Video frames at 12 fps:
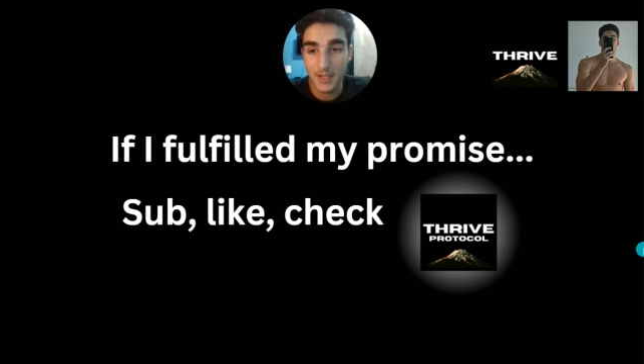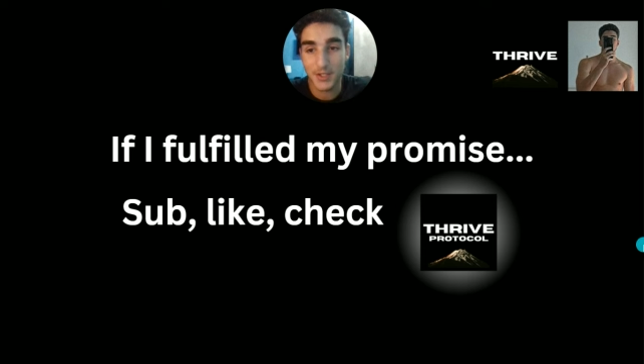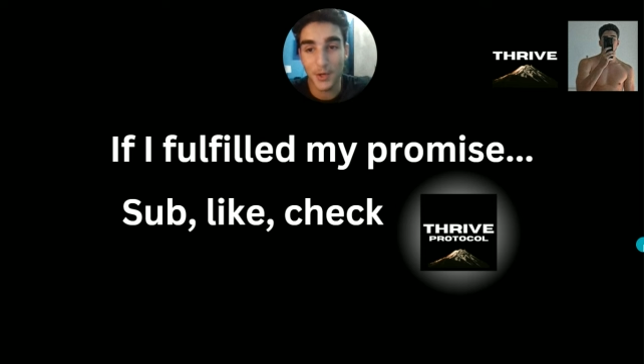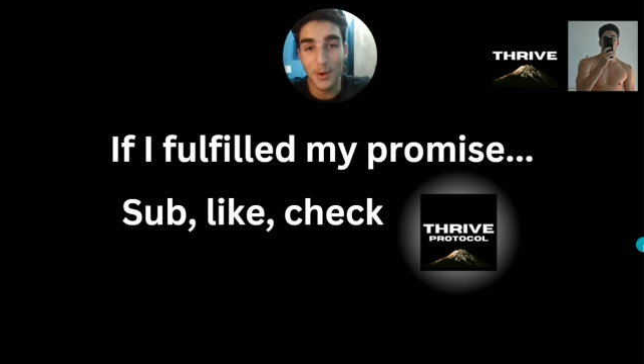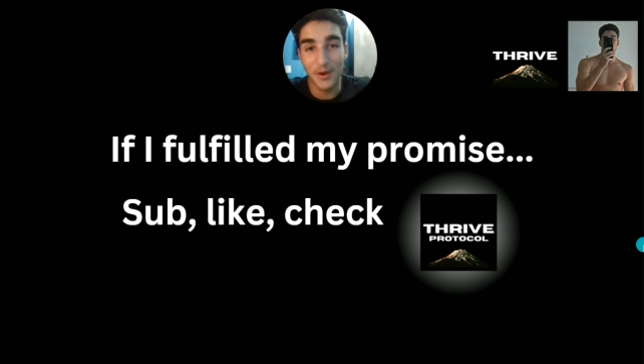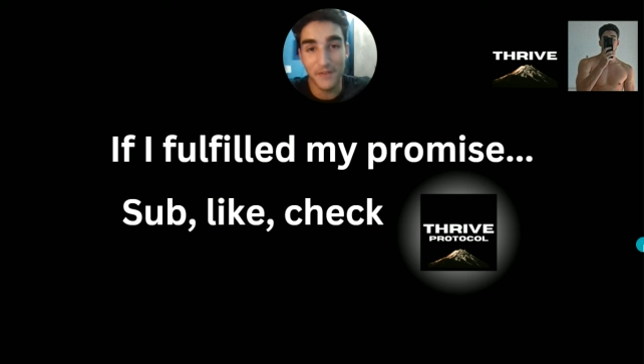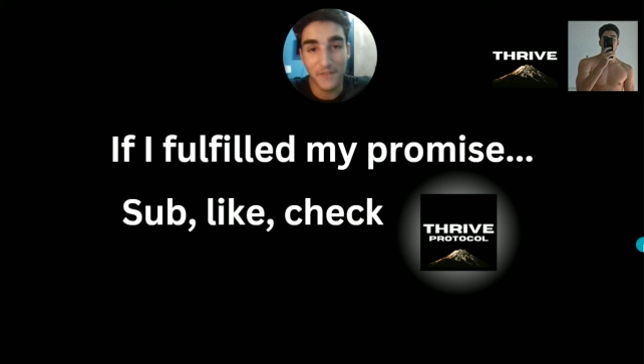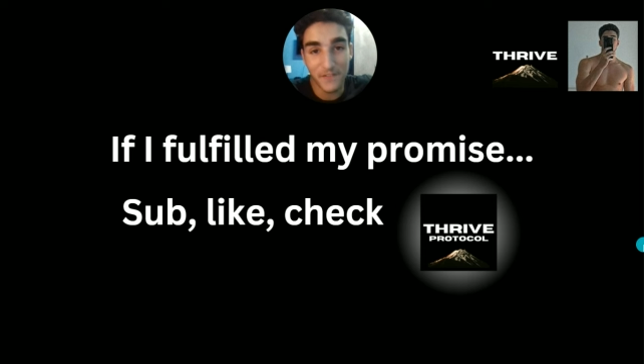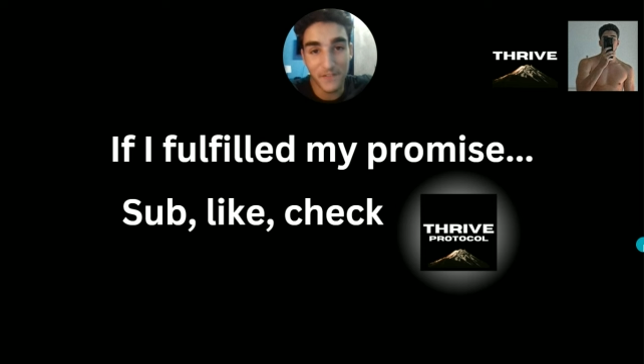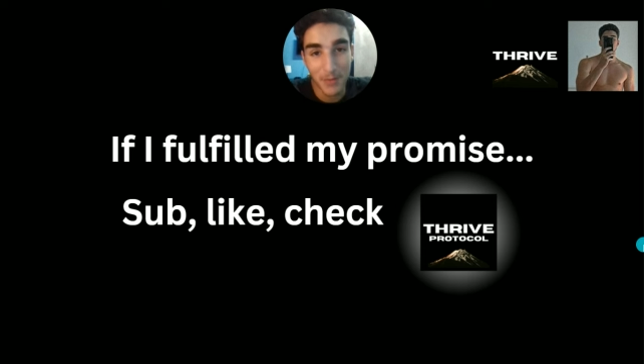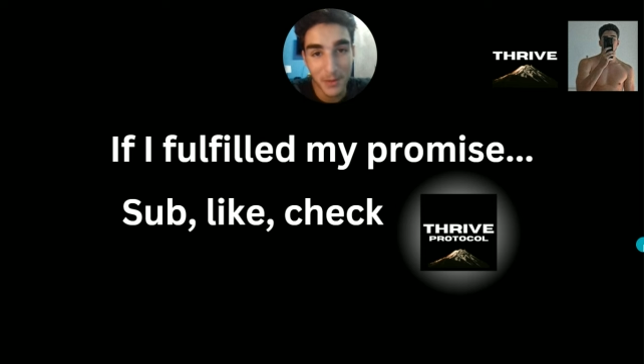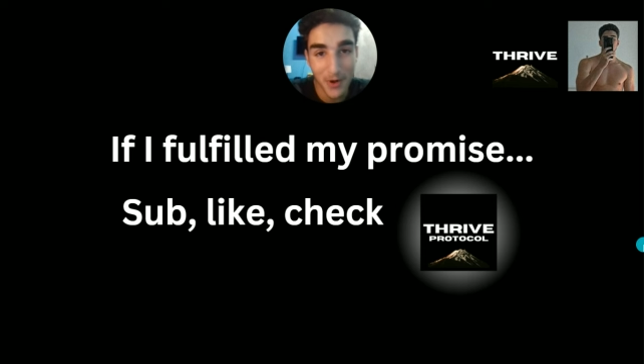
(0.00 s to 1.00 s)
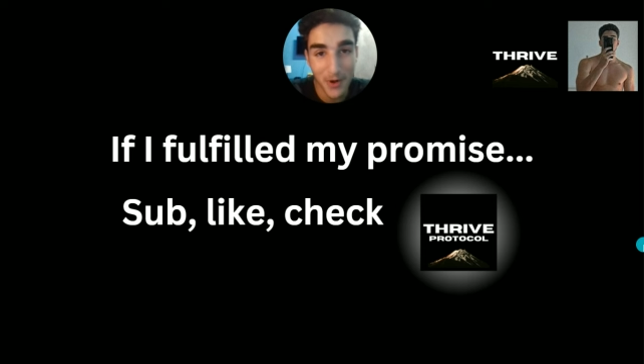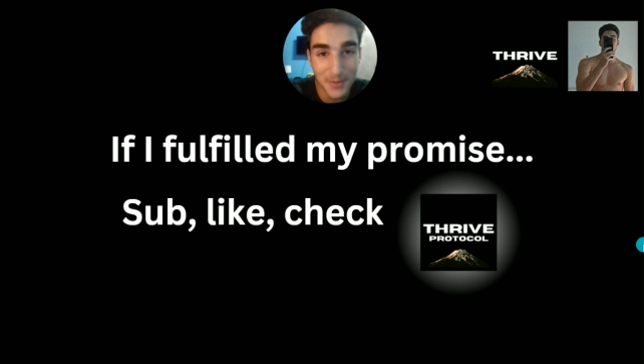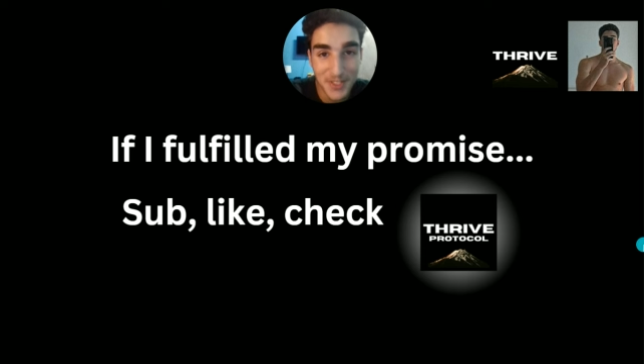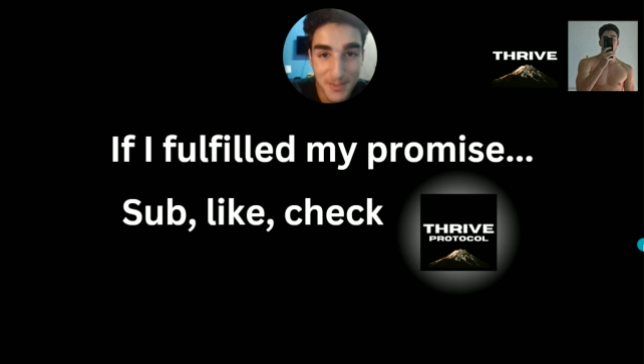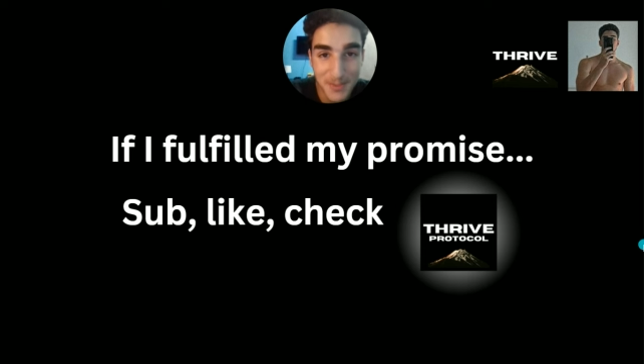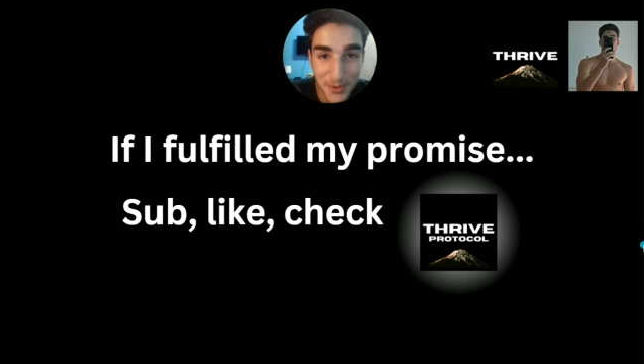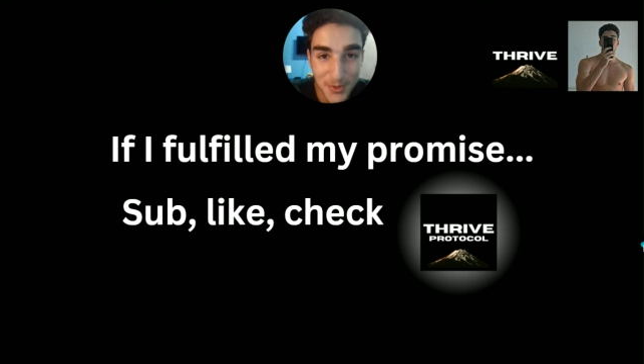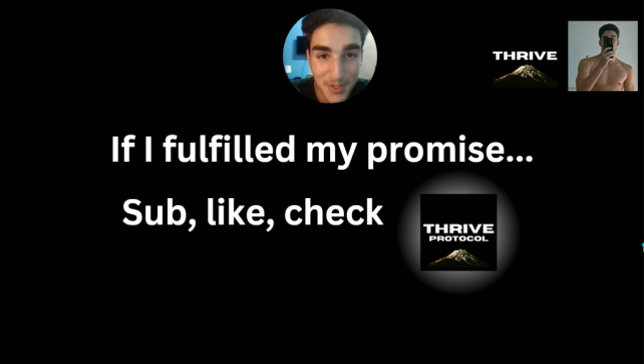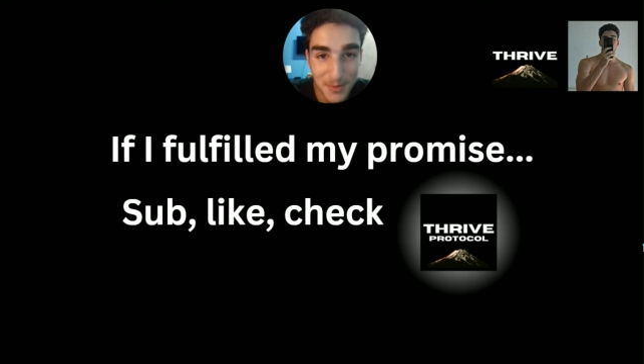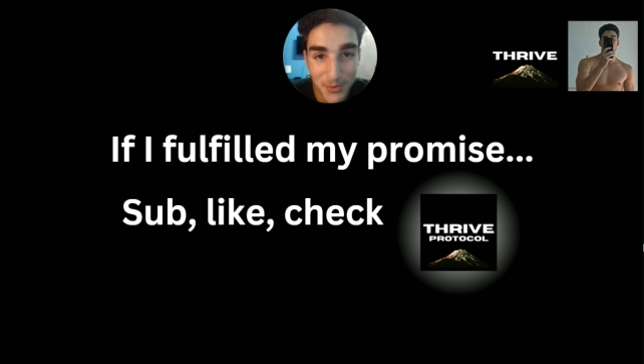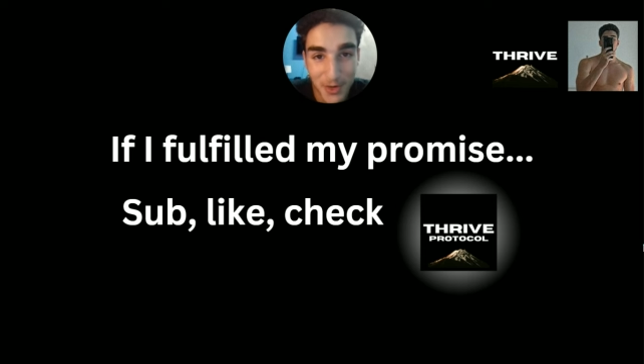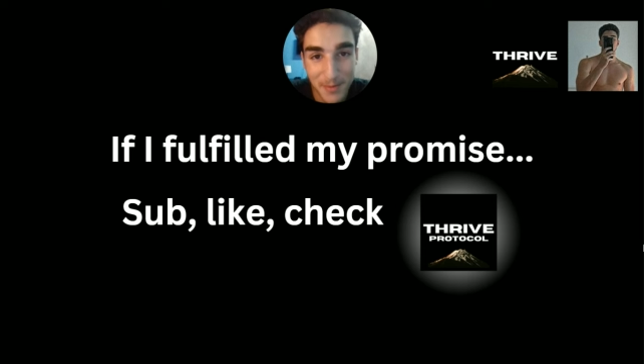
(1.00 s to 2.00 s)
And so, if I fulfilled my promise, make sure
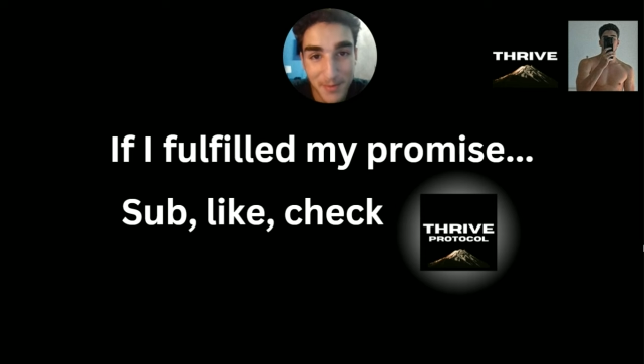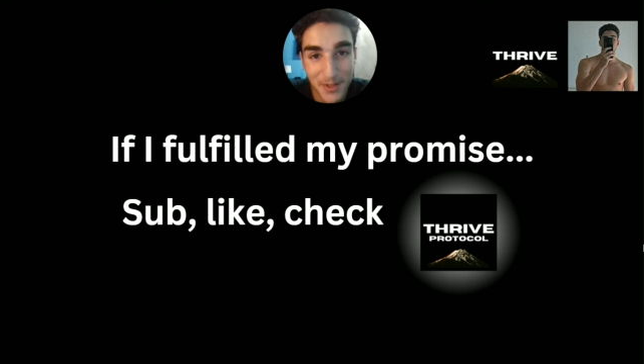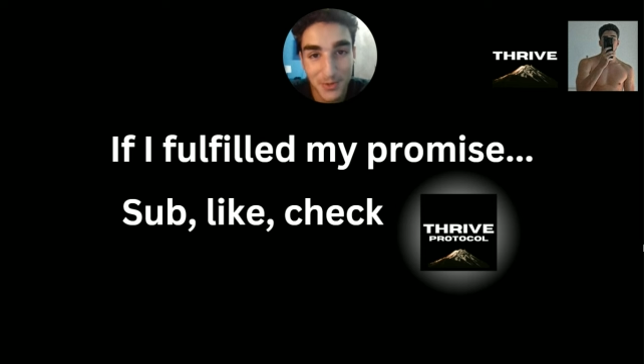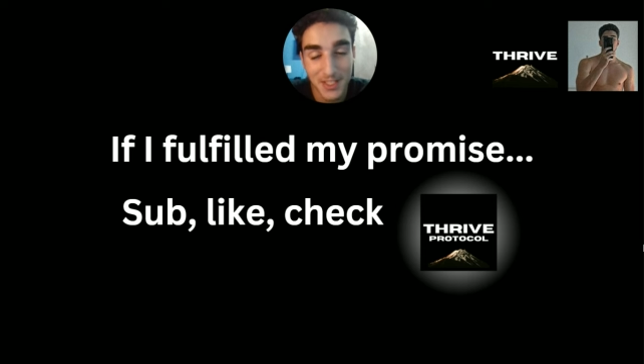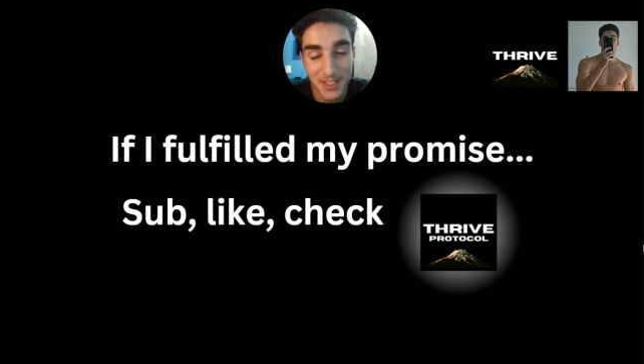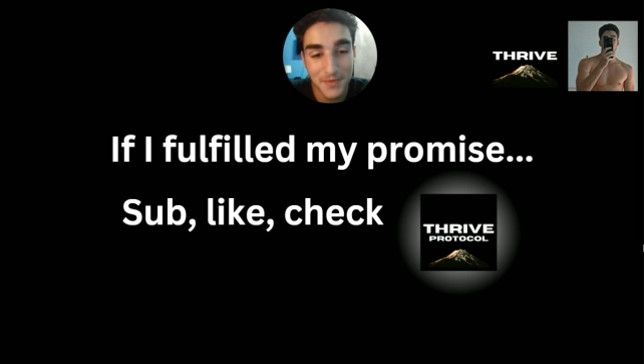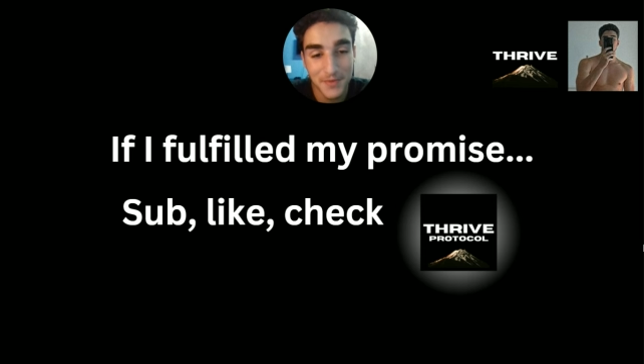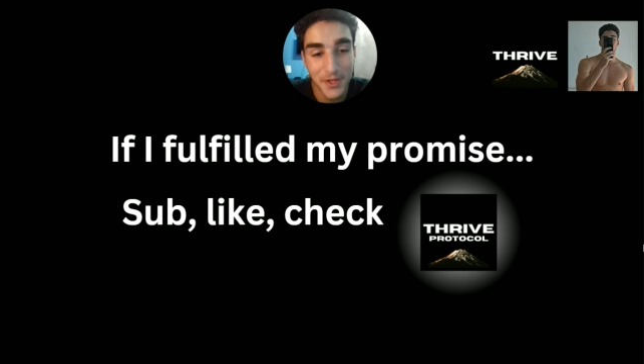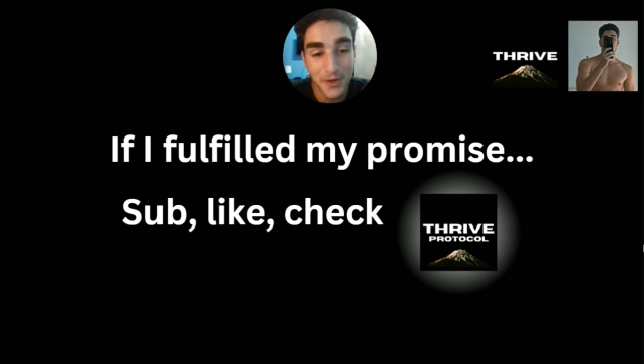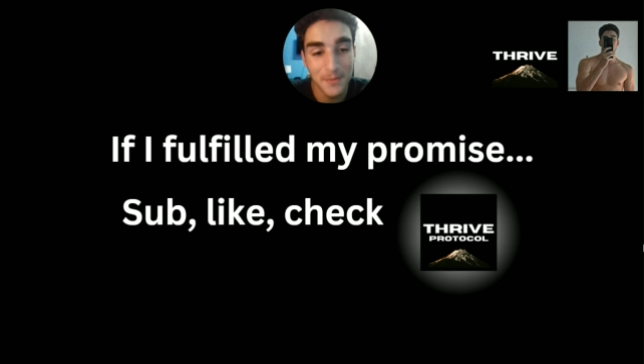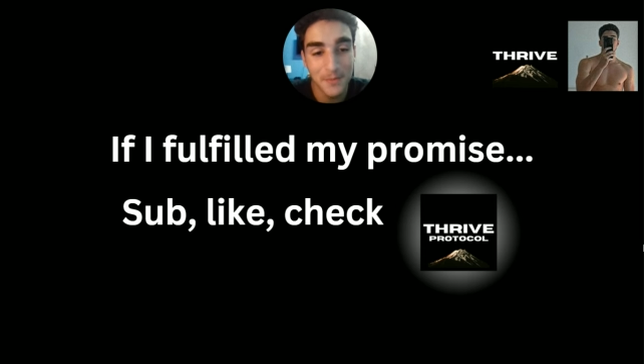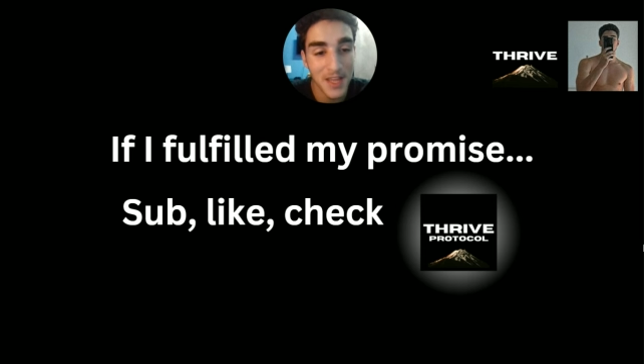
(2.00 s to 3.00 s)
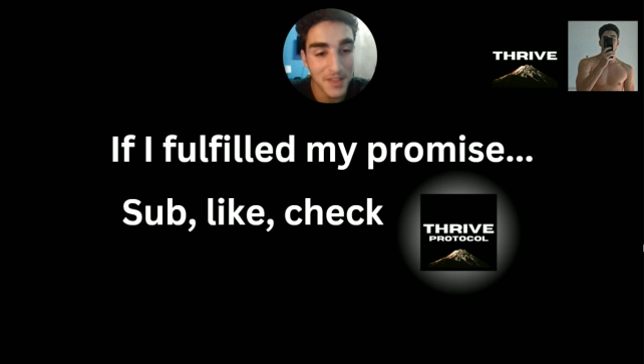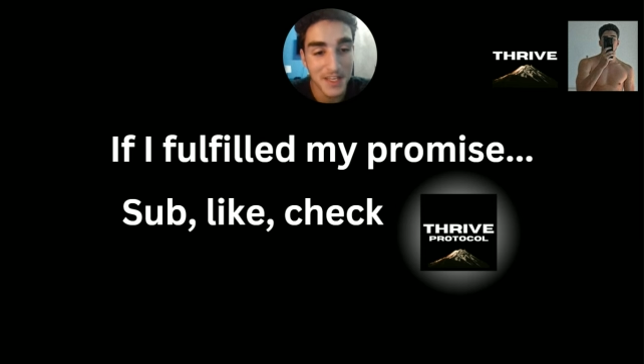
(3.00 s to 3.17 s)
to subscribe, make sure to like this video,